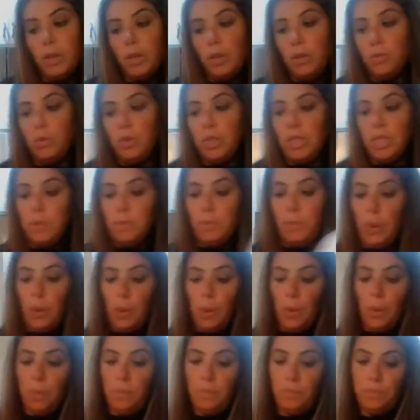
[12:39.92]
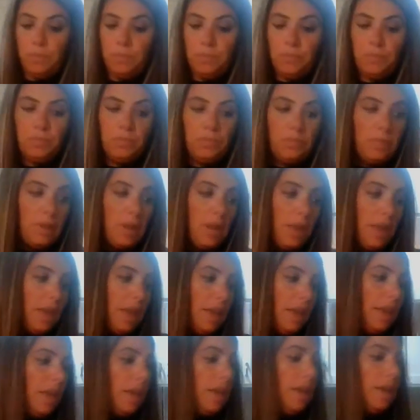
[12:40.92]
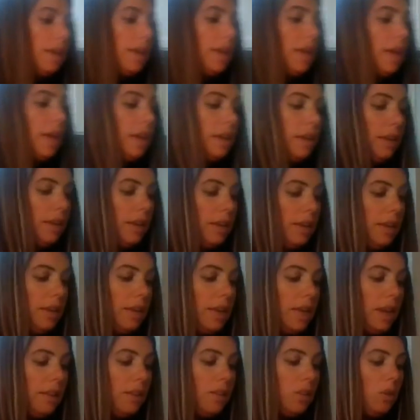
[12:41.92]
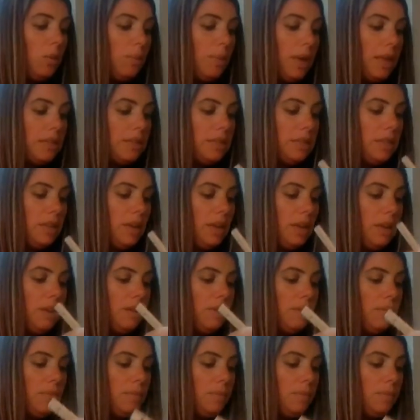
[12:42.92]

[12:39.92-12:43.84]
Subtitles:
going to use this bowl. And again, it can get a little messy.